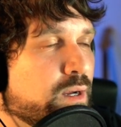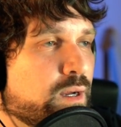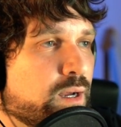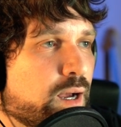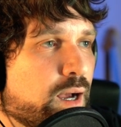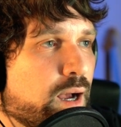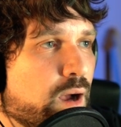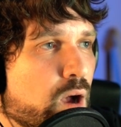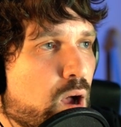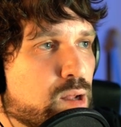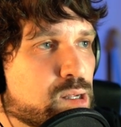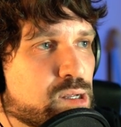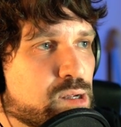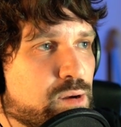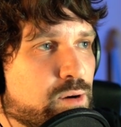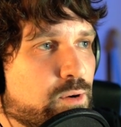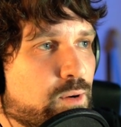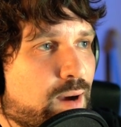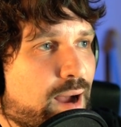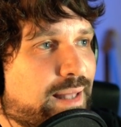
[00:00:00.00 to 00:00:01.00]
Uh,
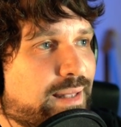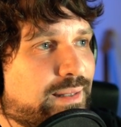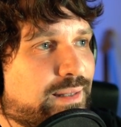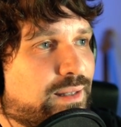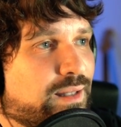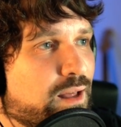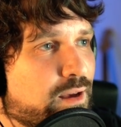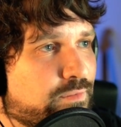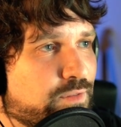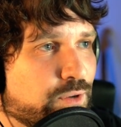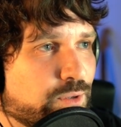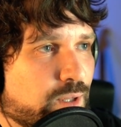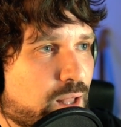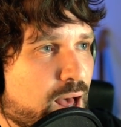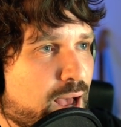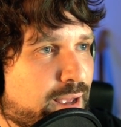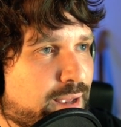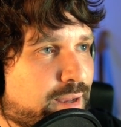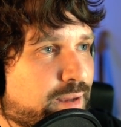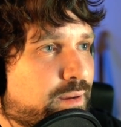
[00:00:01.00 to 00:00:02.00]
also, I love your
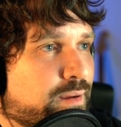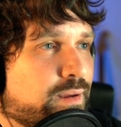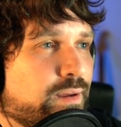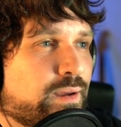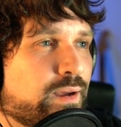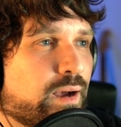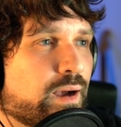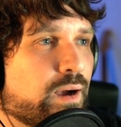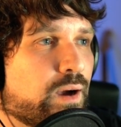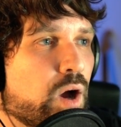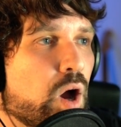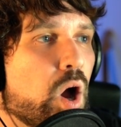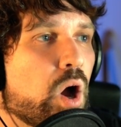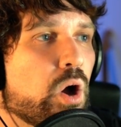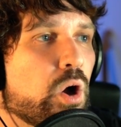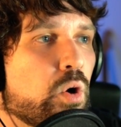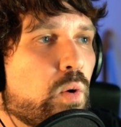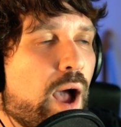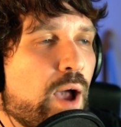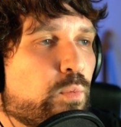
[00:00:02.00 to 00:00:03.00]
lying. Uh,
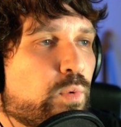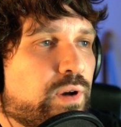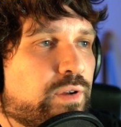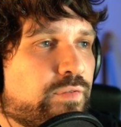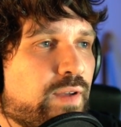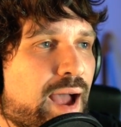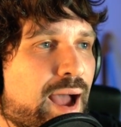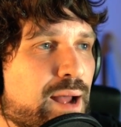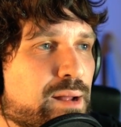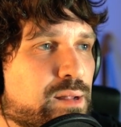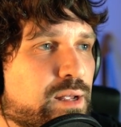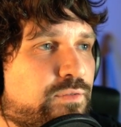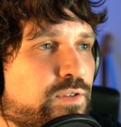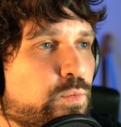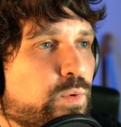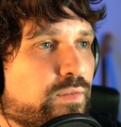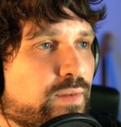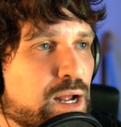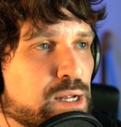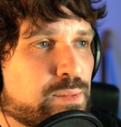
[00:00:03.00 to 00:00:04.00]
oh, I would have asked, if you
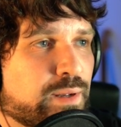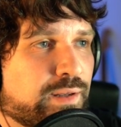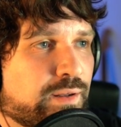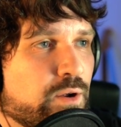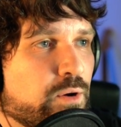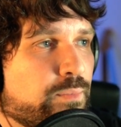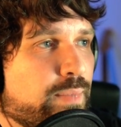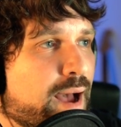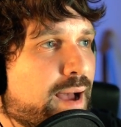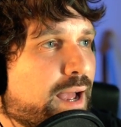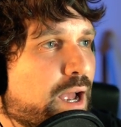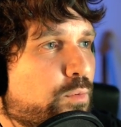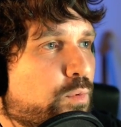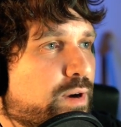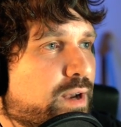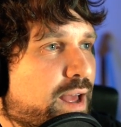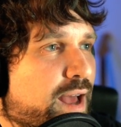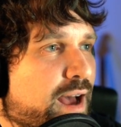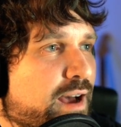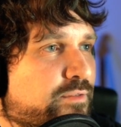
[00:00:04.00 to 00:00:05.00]
would have asked me not to go back, I
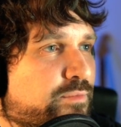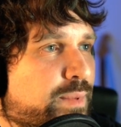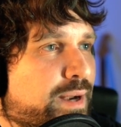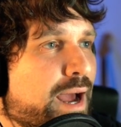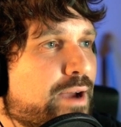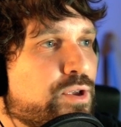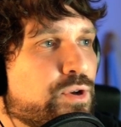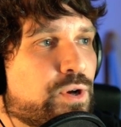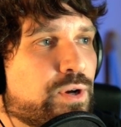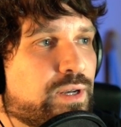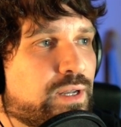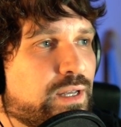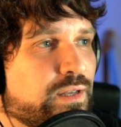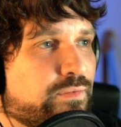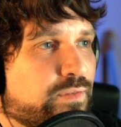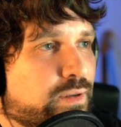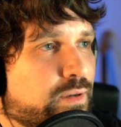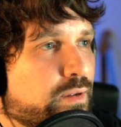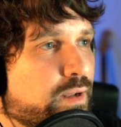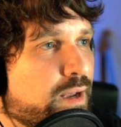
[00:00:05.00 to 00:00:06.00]
wouldn't have, but now you couldn't
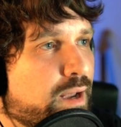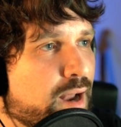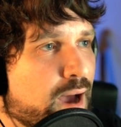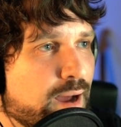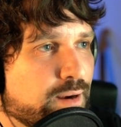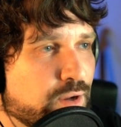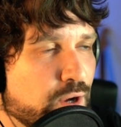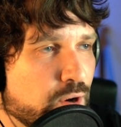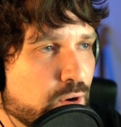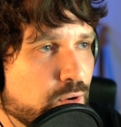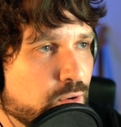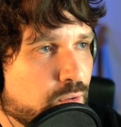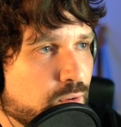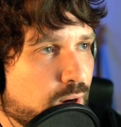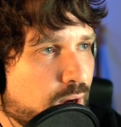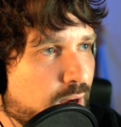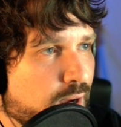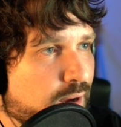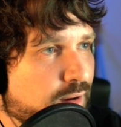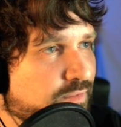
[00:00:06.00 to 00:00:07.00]
even not go
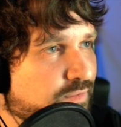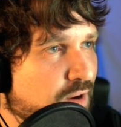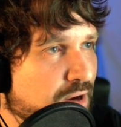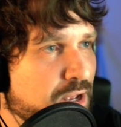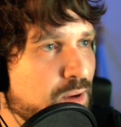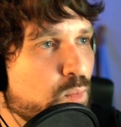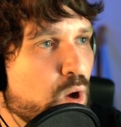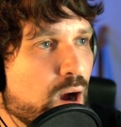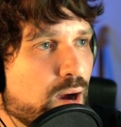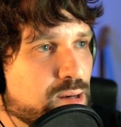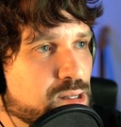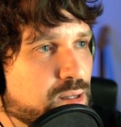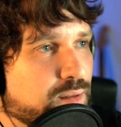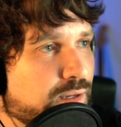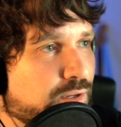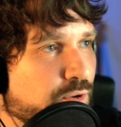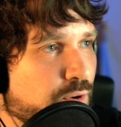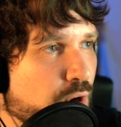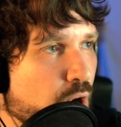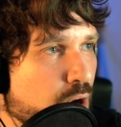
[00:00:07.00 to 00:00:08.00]
uh, fuck him constantly
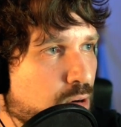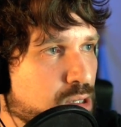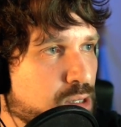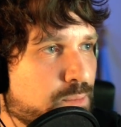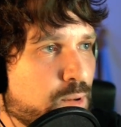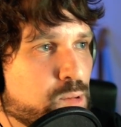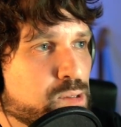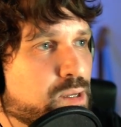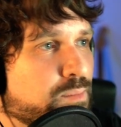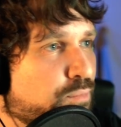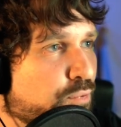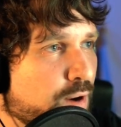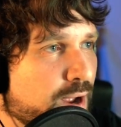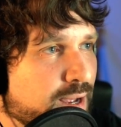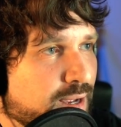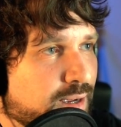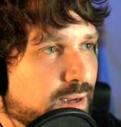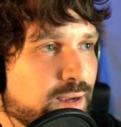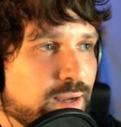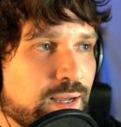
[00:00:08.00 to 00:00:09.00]
during our supposed
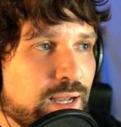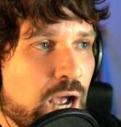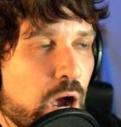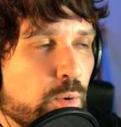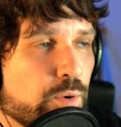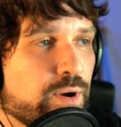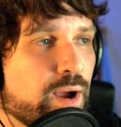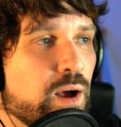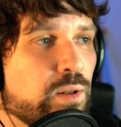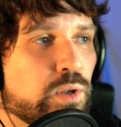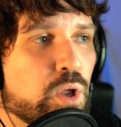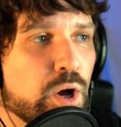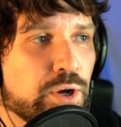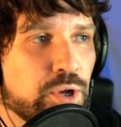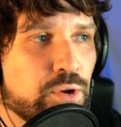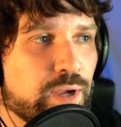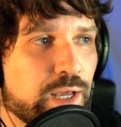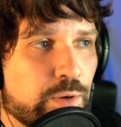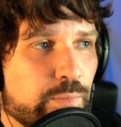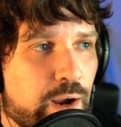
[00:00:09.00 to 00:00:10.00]
break. I wonder how long you
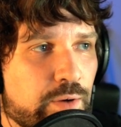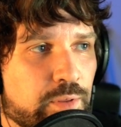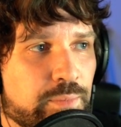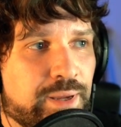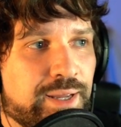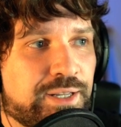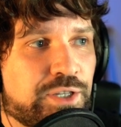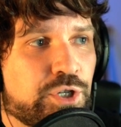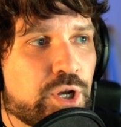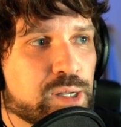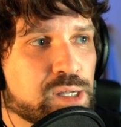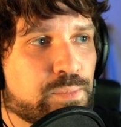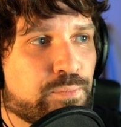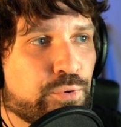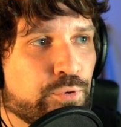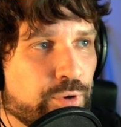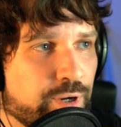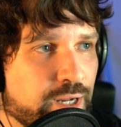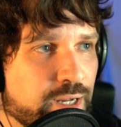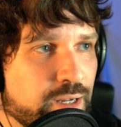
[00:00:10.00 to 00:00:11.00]
can get away with being just
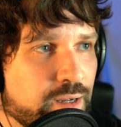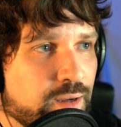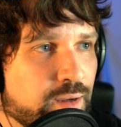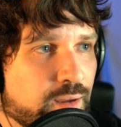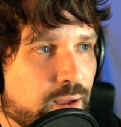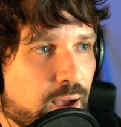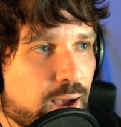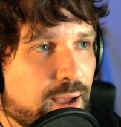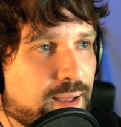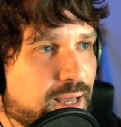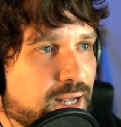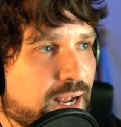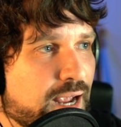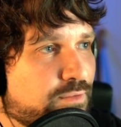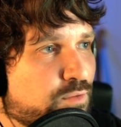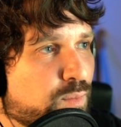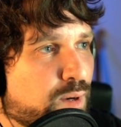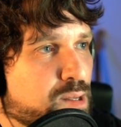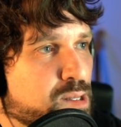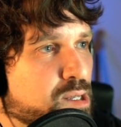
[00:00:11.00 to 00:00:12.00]
pretty uh, and getting
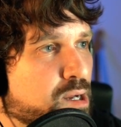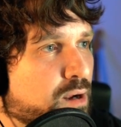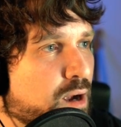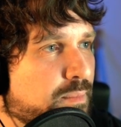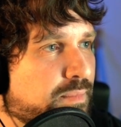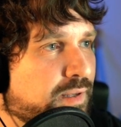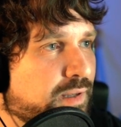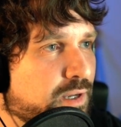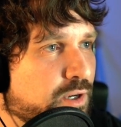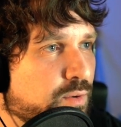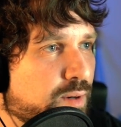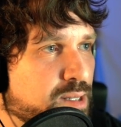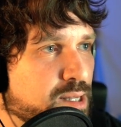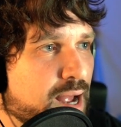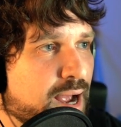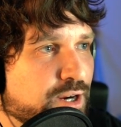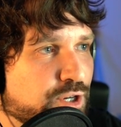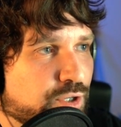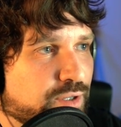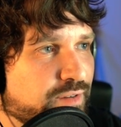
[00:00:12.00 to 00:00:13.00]
everyone to suck up to you. It's
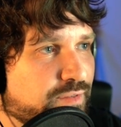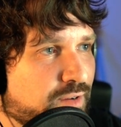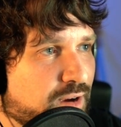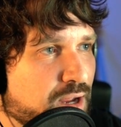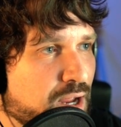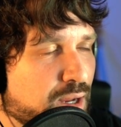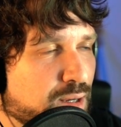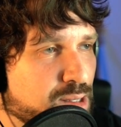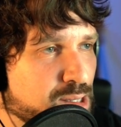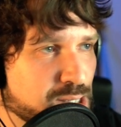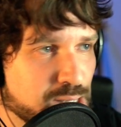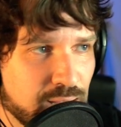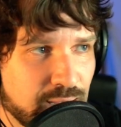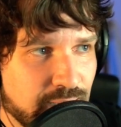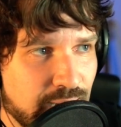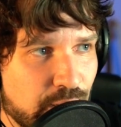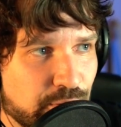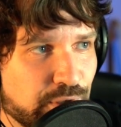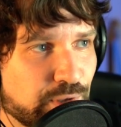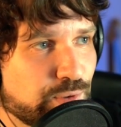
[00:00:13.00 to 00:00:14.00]
actually fucking insane
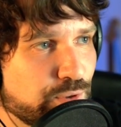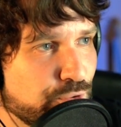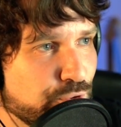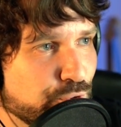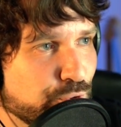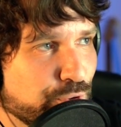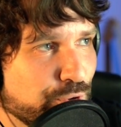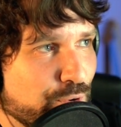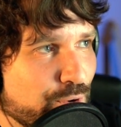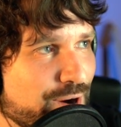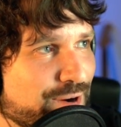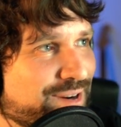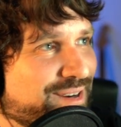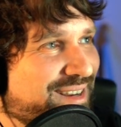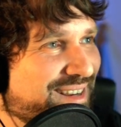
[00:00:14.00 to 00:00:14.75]
how delusional you are.